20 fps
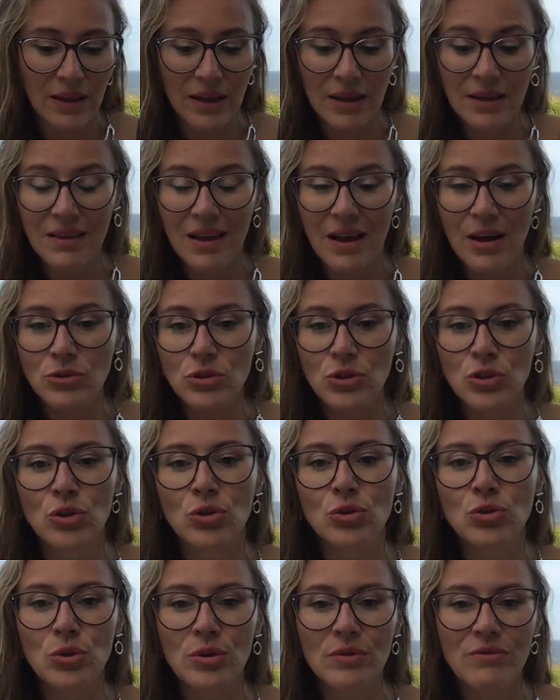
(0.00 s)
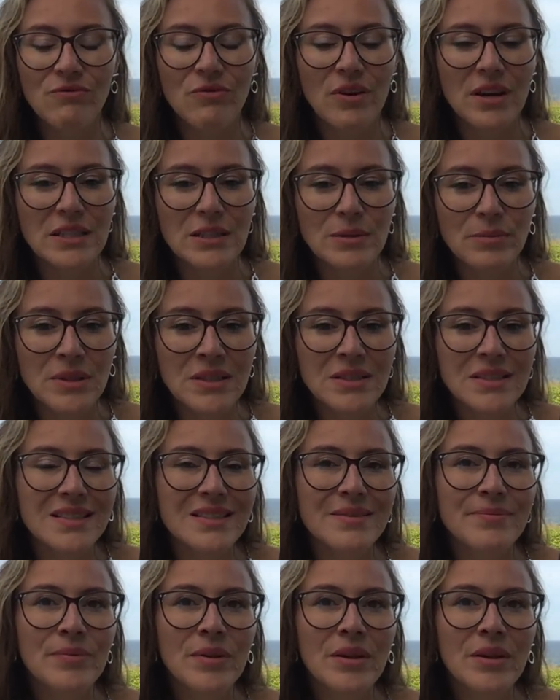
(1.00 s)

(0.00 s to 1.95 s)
Eighth house is also investments